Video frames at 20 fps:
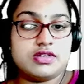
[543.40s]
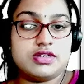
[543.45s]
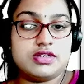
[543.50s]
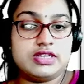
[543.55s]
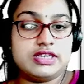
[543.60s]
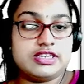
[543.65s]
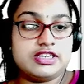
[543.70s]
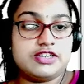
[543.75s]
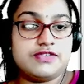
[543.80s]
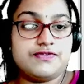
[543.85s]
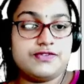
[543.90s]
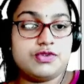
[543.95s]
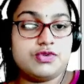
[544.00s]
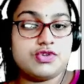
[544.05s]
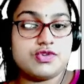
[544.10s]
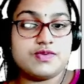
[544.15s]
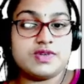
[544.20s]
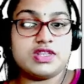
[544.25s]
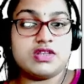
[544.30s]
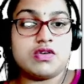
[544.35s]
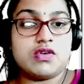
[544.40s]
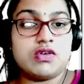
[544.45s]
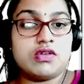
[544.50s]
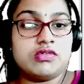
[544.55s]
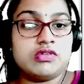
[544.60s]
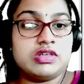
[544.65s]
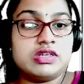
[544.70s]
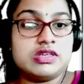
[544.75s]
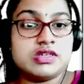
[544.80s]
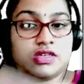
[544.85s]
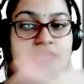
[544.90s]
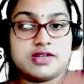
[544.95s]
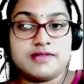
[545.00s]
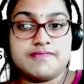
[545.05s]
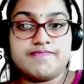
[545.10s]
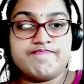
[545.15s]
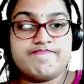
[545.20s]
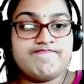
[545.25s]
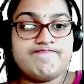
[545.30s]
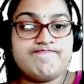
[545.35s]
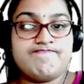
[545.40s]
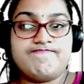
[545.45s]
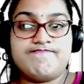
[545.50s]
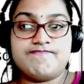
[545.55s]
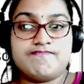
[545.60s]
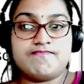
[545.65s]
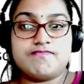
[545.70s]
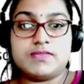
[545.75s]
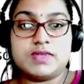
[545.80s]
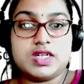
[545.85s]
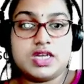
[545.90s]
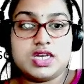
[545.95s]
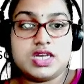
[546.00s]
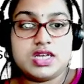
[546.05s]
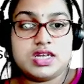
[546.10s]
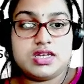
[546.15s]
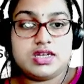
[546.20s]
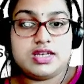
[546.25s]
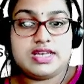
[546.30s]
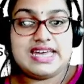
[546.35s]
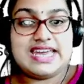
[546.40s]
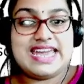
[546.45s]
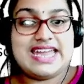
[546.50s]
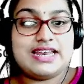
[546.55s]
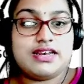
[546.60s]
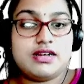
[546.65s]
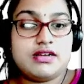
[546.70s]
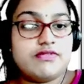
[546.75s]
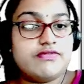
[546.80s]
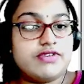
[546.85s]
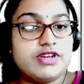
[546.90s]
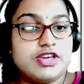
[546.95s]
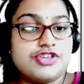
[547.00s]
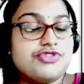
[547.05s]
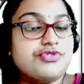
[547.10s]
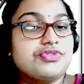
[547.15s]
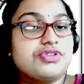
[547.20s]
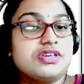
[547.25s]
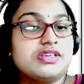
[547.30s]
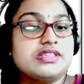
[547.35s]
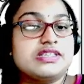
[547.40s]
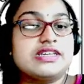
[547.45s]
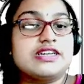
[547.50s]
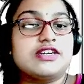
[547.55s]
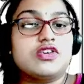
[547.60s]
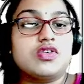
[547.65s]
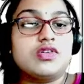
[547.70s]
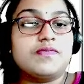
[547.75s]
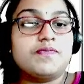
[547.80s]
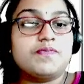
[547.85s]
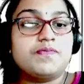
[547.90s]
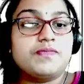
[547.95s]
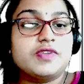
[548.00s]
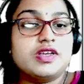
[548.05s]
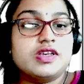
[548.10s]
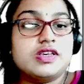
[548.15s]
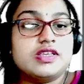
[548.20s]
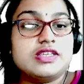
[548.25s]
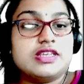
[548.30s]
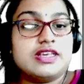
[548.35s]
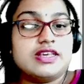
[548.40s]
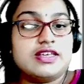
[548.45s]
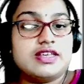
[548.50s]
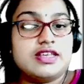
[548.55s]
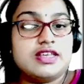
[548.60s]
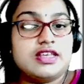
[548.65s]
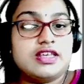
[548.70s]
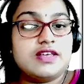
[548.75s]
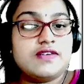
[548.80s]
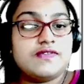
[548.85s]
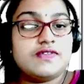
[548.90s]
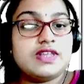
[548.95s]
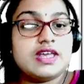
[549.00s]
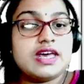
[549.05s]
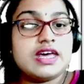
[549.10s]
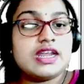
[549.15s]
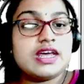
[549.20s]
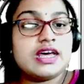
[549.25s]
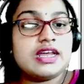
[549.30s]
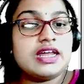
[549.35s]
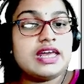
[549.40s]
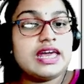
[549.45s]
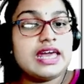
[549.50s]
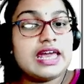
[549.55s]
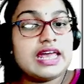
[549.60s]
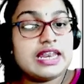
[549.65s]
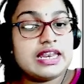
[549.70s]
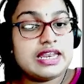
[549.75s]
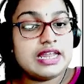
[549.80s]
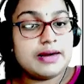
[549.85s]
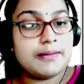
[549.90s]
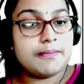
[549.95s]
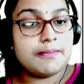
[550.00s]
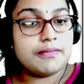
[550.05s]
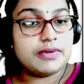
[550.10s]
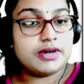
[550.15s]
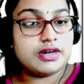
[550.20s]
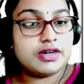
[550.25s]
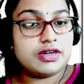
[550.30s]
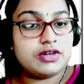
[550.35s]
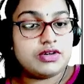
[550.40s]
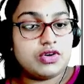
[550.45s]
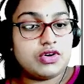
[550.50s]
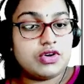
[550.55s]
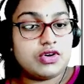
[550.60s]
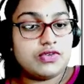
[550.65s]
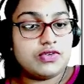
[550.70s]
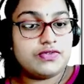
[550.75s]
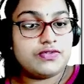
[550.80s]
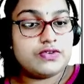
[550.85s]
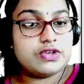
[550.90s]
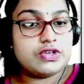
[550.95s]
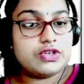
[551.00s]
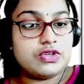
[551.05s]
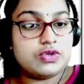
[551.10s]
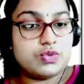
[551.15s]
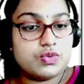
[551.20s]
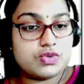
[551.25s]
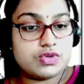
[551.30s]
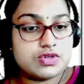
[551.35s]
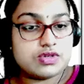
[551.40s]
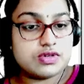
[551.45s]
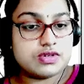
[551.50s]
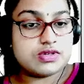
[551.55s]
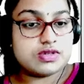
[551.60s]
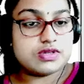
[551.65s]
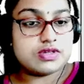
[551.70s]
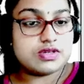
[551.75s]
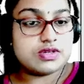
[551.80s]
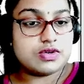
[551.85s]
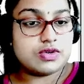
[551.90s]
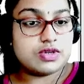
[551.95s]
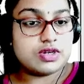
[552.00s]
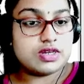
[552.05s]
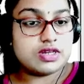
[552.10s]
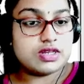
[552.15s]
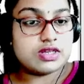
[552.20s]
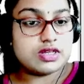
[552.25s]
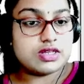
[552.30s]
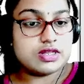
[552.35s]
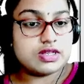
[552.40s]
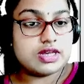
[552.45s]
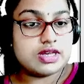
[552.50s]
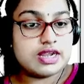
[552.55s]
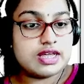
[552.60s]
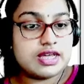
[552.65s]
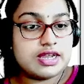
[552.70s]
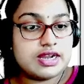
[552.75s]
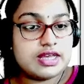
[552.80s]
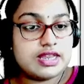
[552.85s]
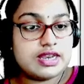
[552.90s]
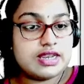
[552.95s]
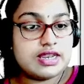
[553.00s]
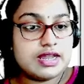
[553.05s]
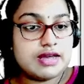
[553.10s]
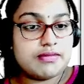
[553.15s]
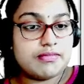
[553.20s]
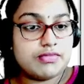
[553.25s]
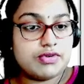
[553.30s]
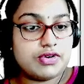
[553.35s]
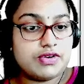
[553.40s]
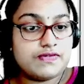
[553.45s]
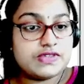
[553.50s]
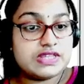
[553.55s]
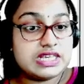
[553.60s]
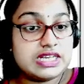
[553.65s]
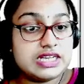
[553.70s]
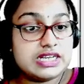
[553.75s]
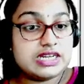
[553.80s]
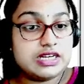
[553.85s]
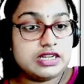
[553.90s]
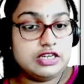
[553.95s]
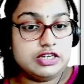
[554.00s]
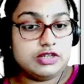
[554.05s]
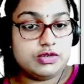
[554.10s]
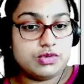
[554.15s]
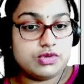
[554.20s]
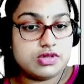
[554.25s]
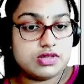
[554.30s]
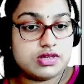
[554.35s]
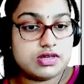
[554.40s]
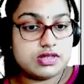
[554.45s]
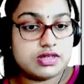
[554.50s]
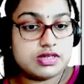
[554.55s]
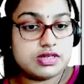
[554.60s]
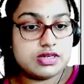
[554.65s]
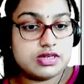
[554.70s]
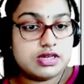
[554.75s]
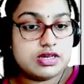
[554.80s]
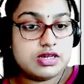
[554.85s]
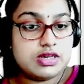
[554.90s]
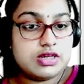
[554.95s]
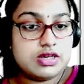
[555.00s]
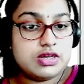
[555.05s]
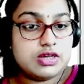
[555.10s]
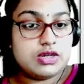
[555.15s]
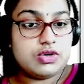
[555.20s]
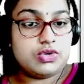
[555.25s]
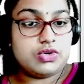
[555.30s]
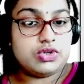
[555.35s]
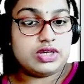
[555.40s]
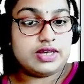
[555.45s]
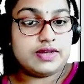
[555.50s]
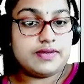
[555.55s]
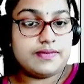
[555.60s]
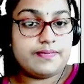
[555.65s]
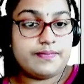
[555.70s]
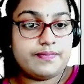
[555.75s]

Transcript: get confused with all these n ratio things and all. See, if there are n number of users, okay, there are n number of single users, okay,